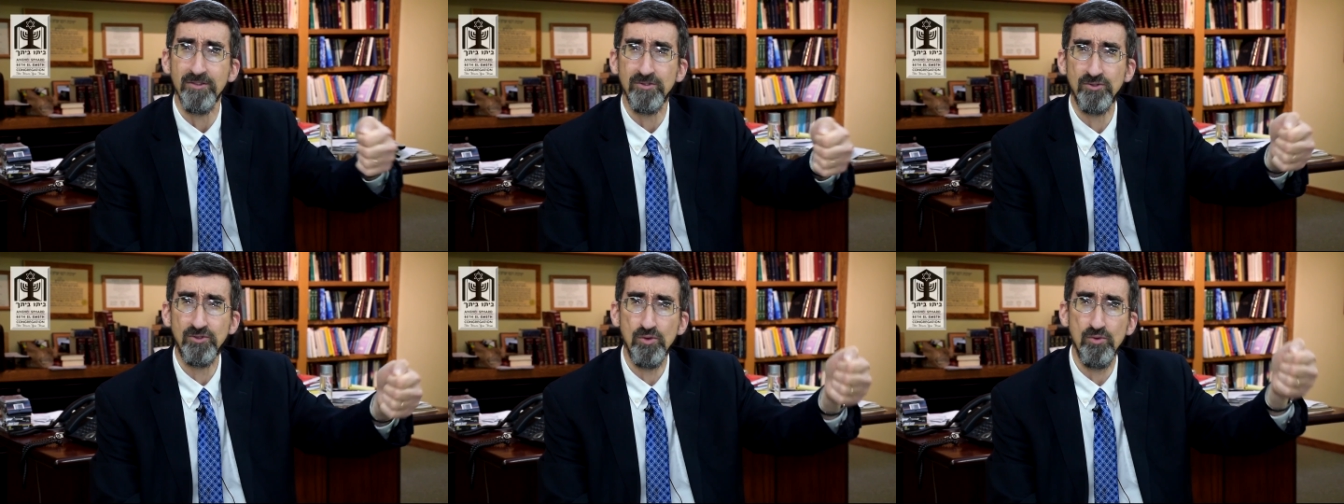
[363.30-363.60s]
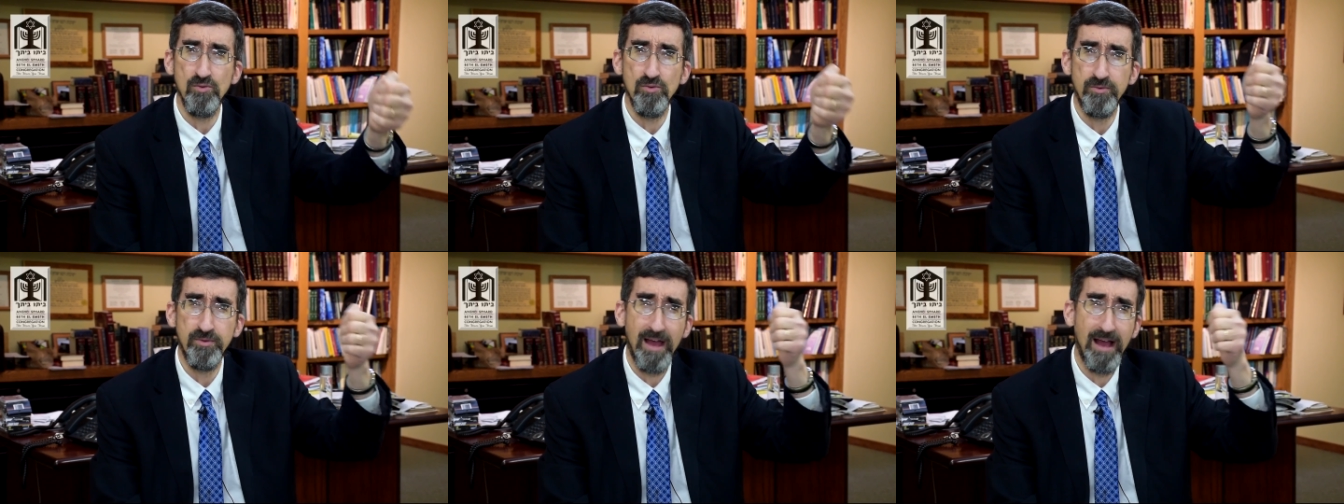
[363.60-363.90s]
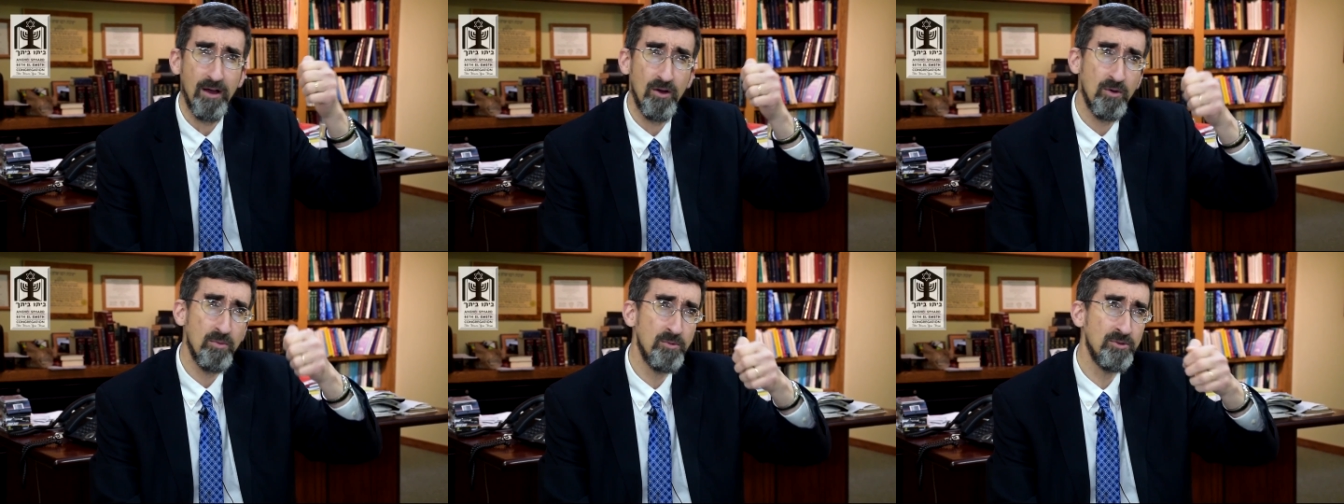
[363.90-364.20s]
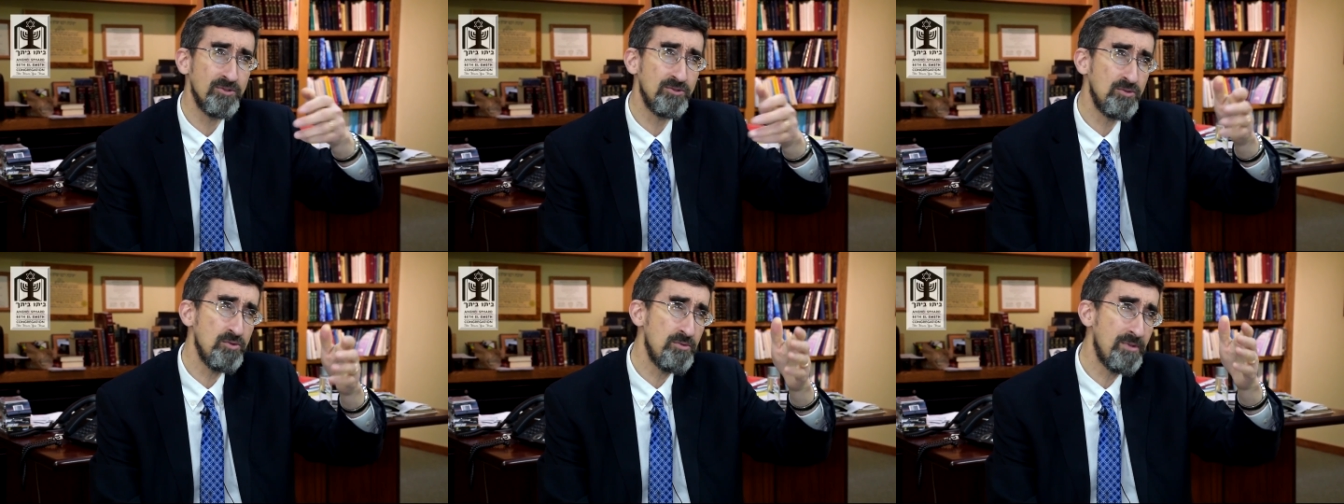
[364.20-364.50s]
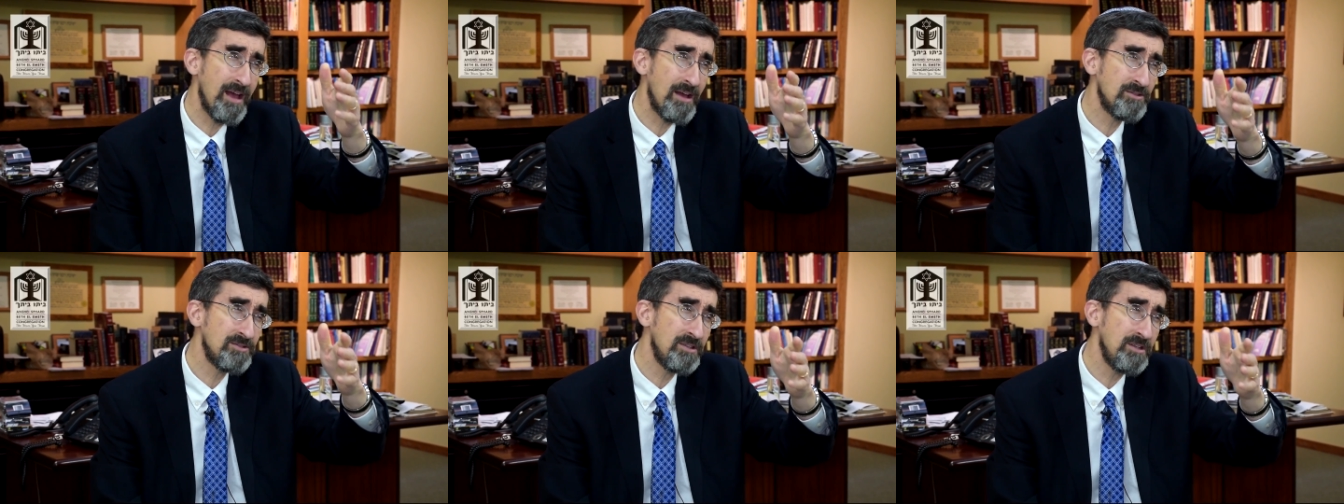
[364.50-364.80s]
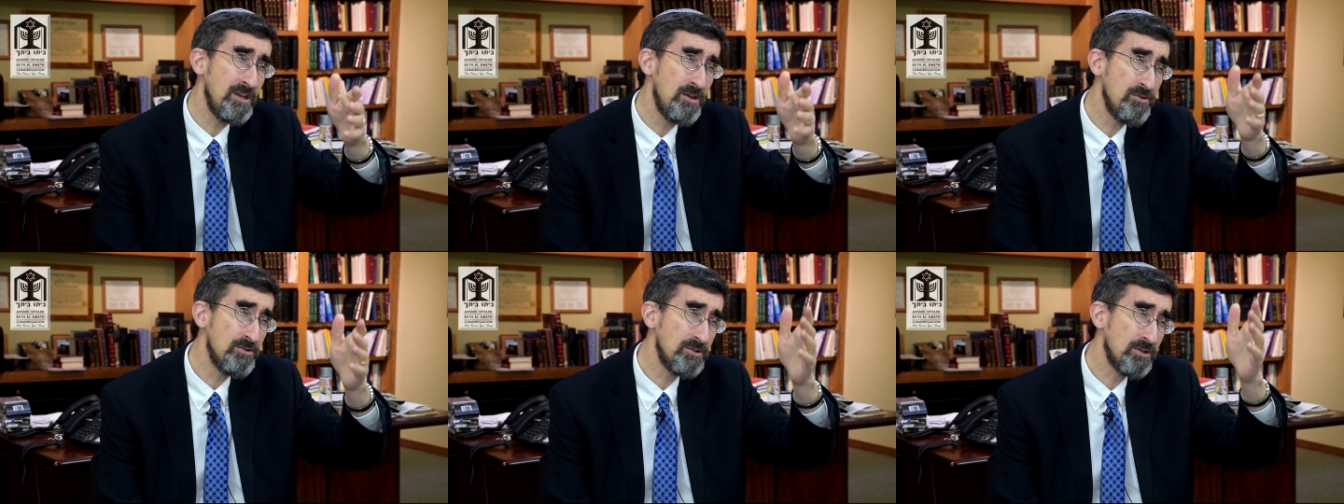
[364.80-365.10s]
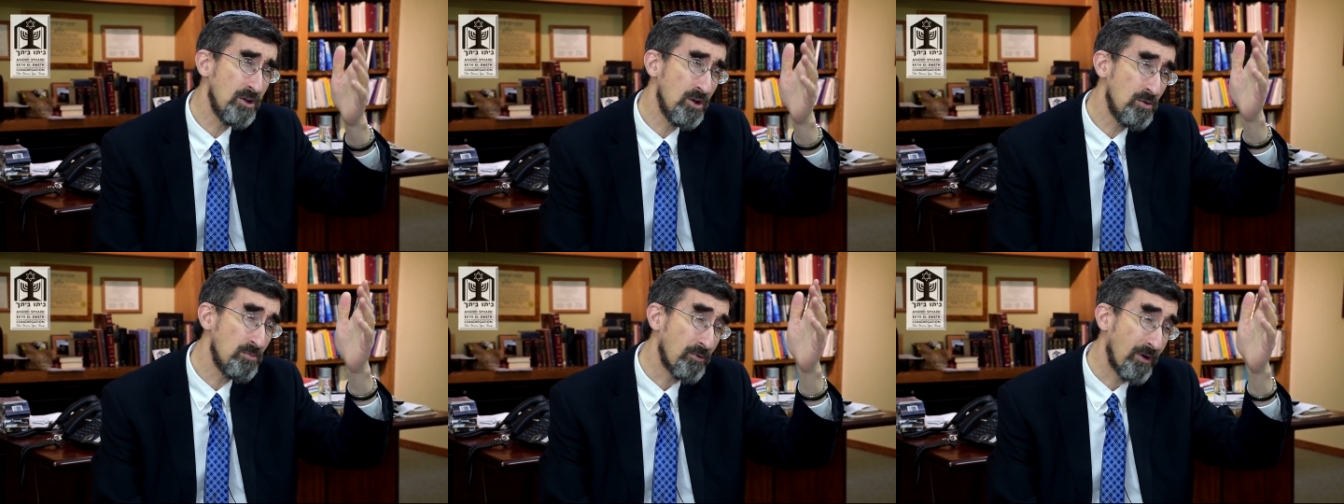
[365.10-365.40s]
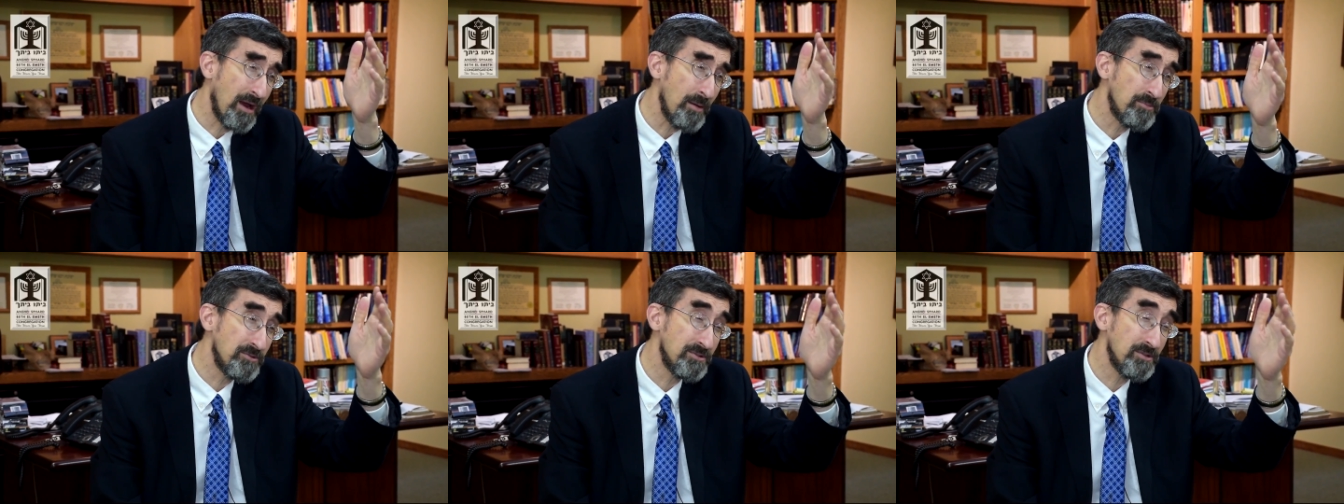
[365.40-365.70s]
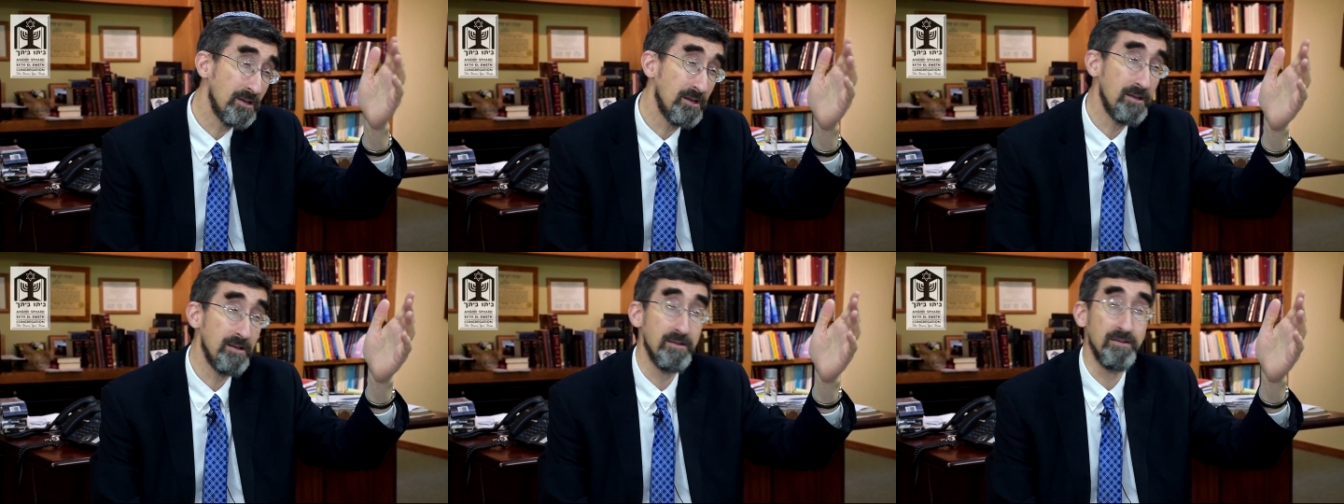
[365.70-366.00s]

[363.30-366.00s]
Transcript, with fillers: two, almost 2,000 years ago, perhaps uh,